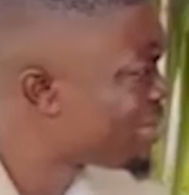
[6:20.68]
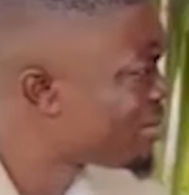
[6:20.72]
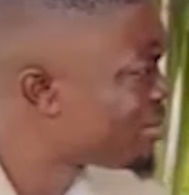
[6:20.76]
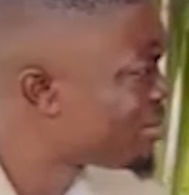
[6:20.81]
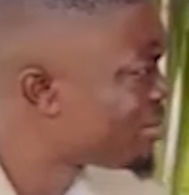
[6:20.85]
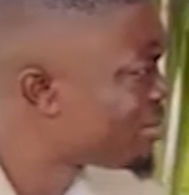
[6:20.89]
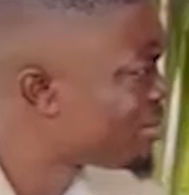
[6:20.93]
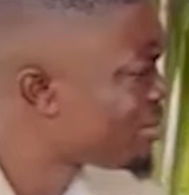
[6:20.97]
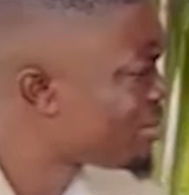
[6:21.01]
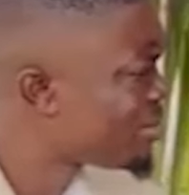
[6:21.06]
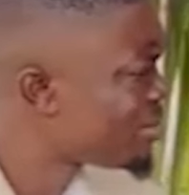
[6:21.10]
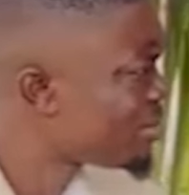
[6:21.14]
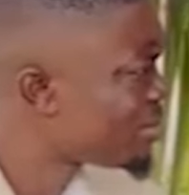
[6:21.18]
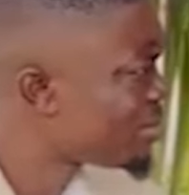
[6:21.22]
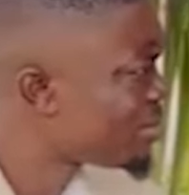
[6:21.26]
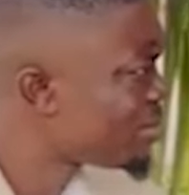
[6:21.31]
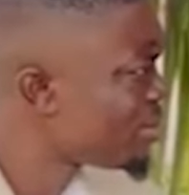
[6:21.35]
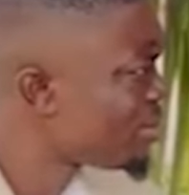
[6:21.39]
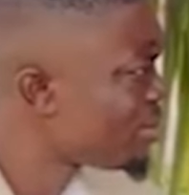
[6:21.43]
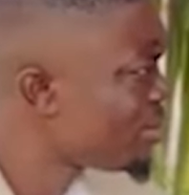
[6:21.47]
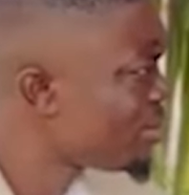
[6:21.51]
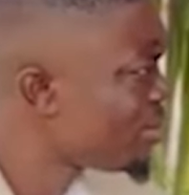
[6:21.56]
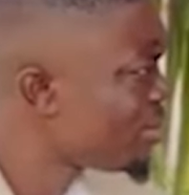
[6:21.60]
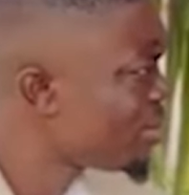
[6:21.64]

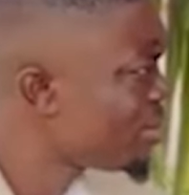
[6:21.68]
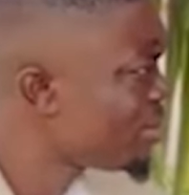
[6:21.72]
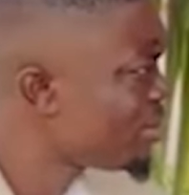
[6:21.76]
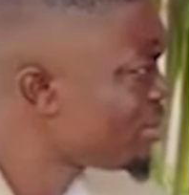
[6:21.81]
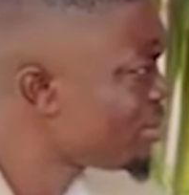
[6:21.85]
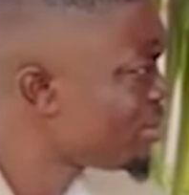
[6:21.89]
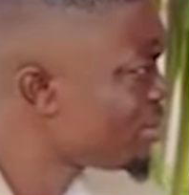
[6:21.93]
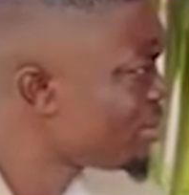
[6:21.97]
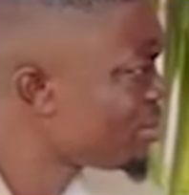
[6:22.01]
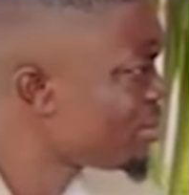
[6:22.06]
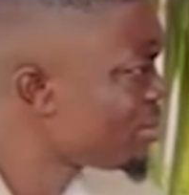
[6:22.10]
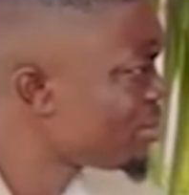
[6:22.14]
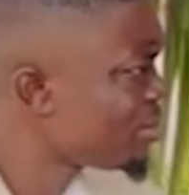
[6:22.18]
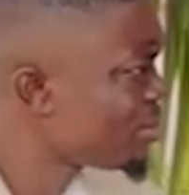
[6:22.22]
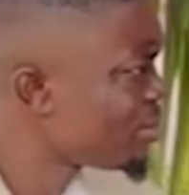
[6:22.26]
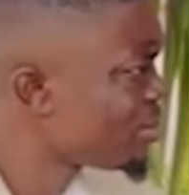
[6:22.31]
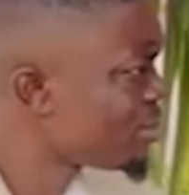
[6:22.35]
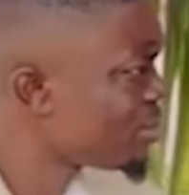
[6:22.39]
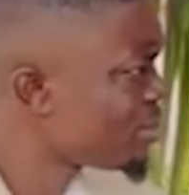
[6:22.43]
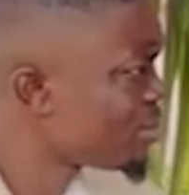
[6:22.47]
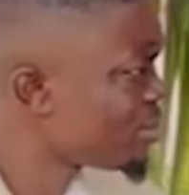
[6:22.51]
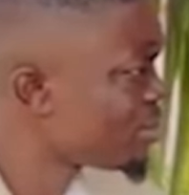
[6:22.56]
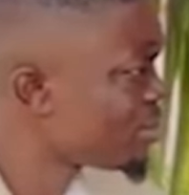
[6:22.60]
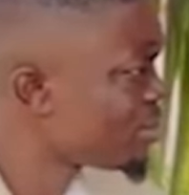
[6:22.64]

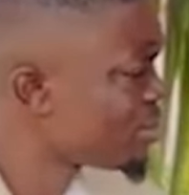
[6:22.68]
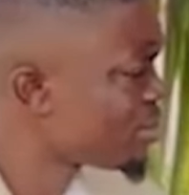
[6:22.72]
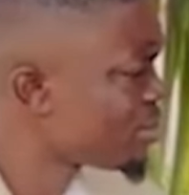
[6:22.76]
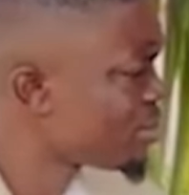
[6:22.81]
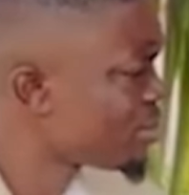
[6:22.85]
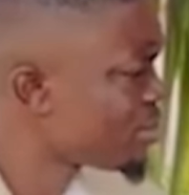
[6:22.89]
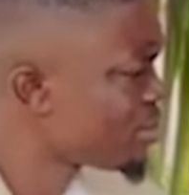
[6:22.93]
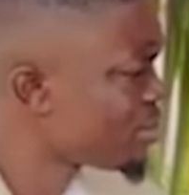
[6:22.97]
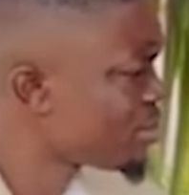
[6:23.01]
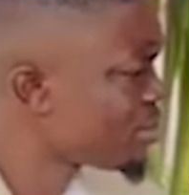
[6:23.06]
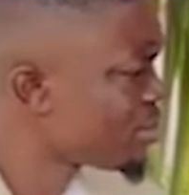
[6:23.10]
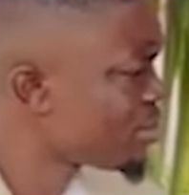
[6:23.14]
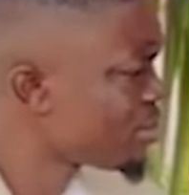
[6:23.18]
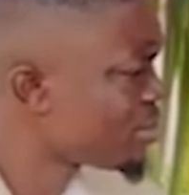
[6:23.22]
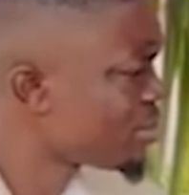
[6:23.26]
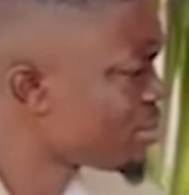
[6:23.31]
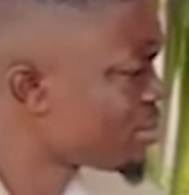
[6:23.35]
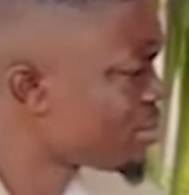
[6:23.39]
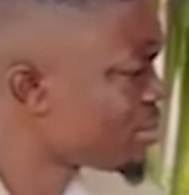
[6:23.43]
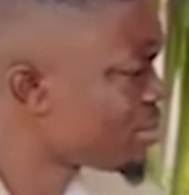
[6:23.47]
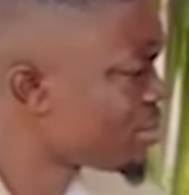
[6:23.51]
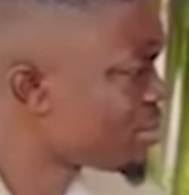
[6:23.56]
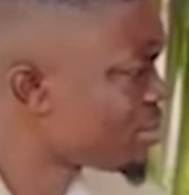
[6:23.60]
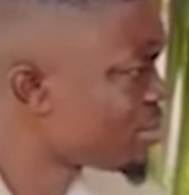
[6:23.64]

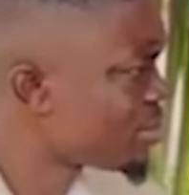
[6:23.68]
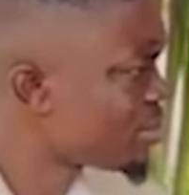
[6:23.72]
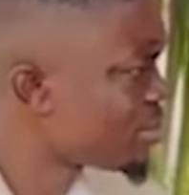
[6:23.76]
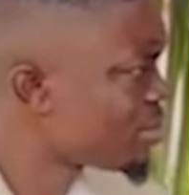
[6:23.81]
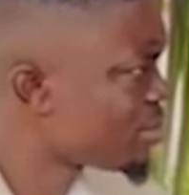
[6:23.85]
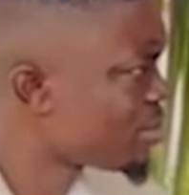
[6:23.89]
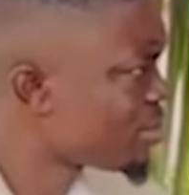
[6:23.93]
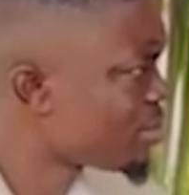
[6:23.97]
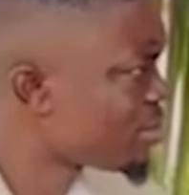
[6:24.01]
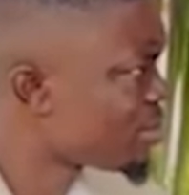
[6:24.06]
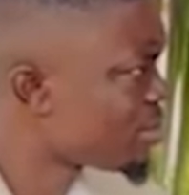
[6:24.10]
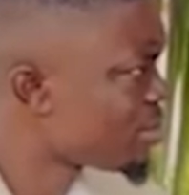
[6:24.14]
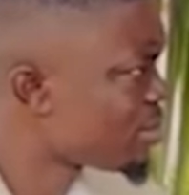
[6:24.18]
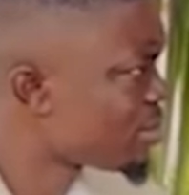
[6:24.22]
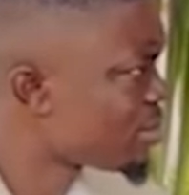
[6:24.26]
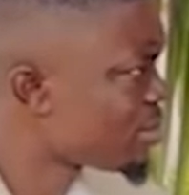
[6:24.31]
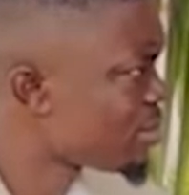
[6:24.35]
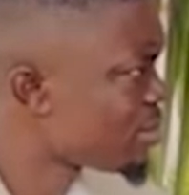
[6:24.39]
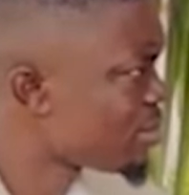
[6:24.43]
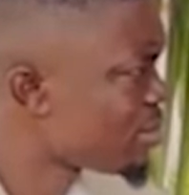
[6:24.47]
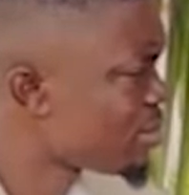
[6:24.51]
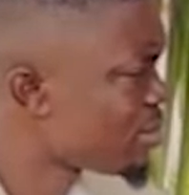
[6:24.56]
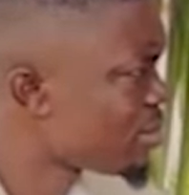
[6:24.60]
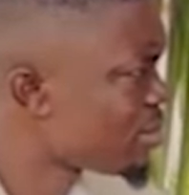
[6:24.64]

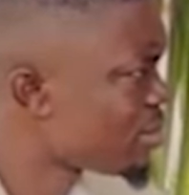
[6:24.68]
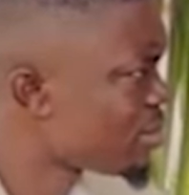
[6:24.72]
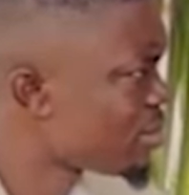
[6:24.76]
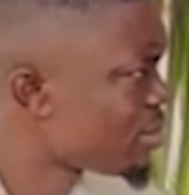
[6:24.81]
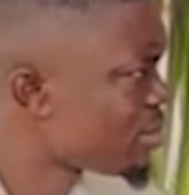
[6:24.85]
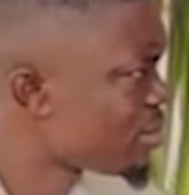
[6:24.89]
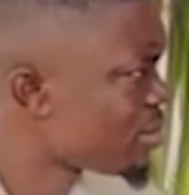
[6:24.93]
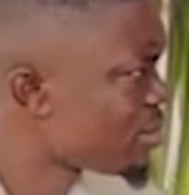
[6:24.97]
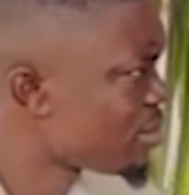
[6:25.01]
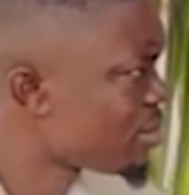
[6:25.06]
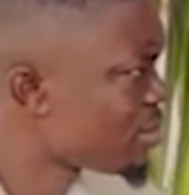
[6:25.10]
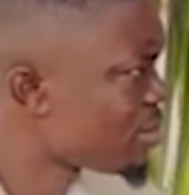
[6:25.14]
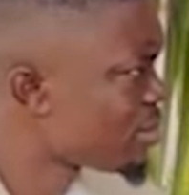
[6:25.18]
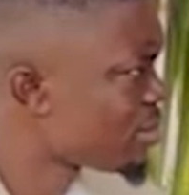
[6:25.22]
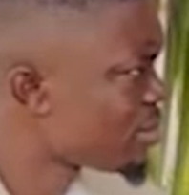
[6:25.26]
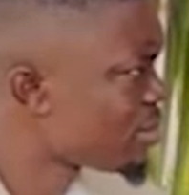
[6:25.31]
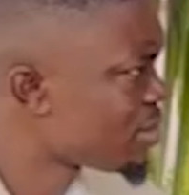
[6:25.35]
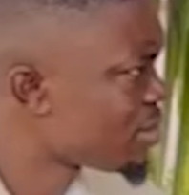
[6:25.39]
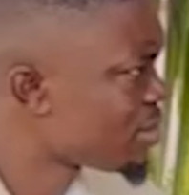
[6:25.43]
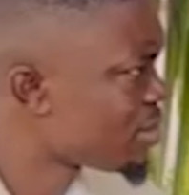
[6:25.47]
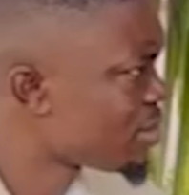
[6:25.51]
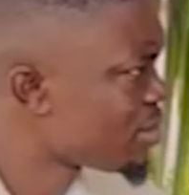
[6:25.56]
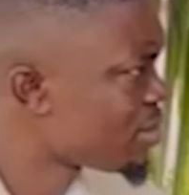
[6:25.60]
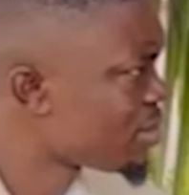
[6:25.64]

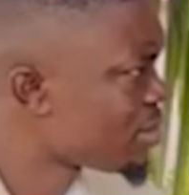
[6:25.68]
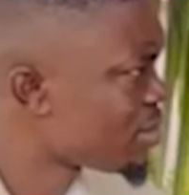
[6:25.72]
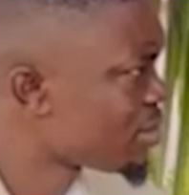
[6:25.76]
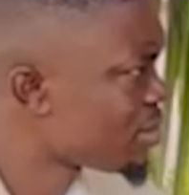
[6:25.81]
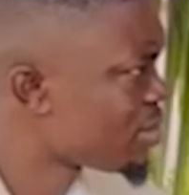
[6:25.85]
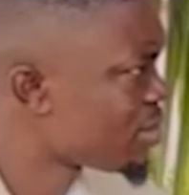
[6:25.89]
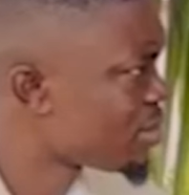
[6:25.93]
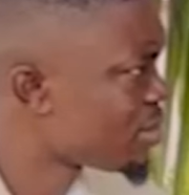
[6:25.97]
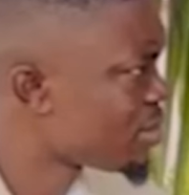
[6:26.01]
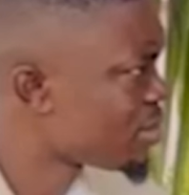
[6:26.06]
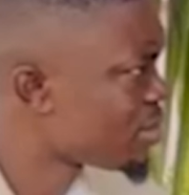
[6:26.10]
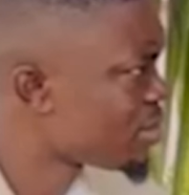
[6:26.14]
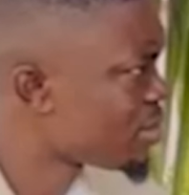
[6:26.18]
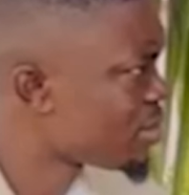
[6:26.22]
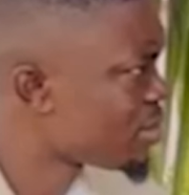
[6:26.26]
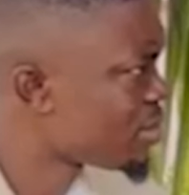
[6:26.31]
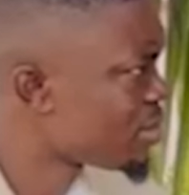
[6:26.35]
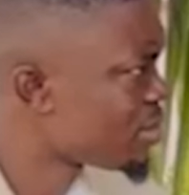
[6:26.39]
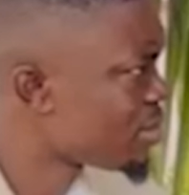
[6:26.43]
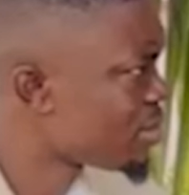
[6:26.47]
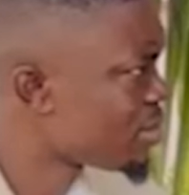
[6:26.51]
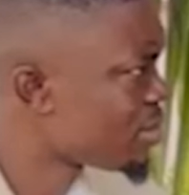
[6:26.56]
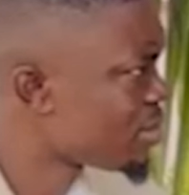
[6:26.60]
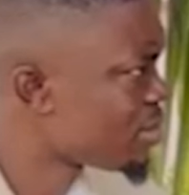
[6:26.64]

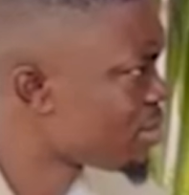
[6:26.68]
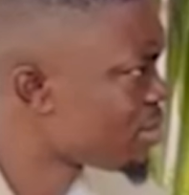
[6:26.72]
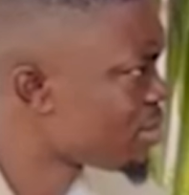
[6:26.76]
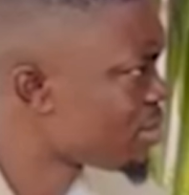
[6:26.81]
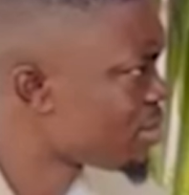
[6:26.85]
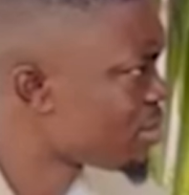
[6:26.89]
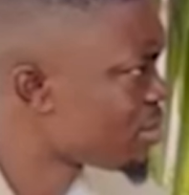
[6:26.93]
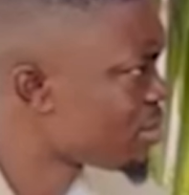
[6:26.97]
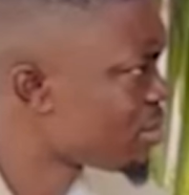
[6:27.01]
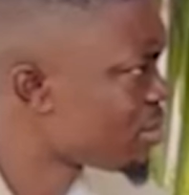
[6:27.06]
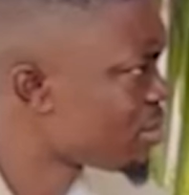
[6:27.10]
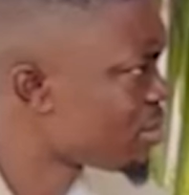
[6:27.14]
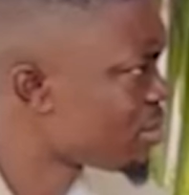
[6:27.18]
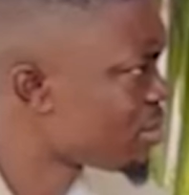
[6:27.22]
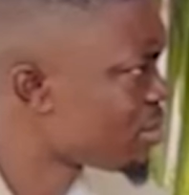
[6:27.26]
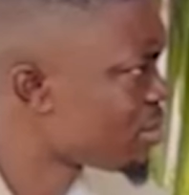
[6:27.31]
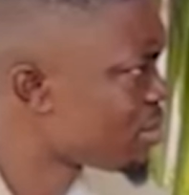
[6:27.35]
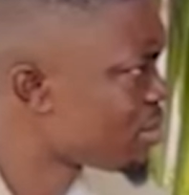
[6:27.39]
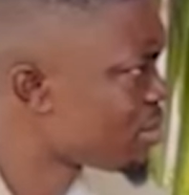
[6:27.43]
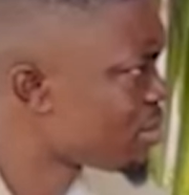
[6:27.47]
The person shown says nothing.